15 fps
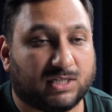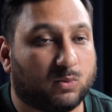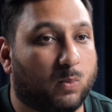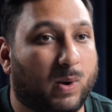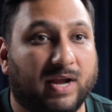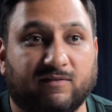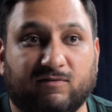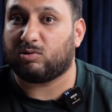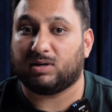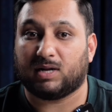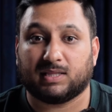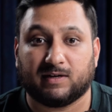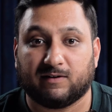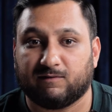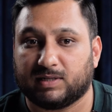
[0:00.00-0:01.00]
to wait for
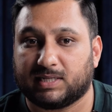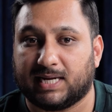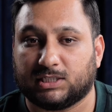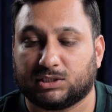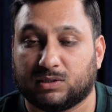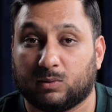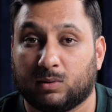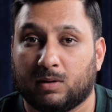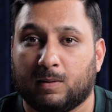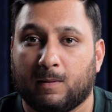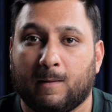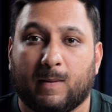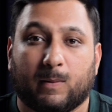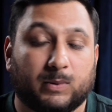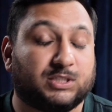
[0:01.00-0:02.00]
another invitation,
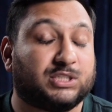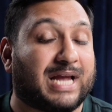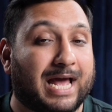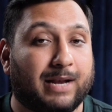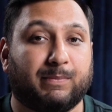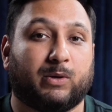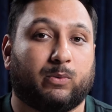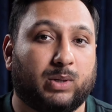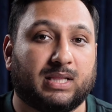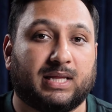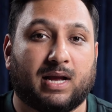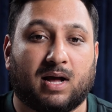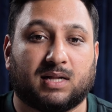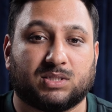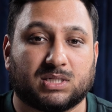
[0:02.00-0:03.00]
which can be
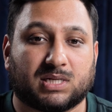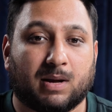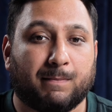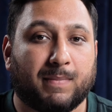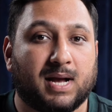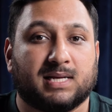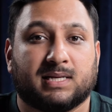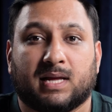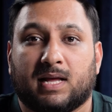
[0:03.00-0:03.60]
really hard to come by.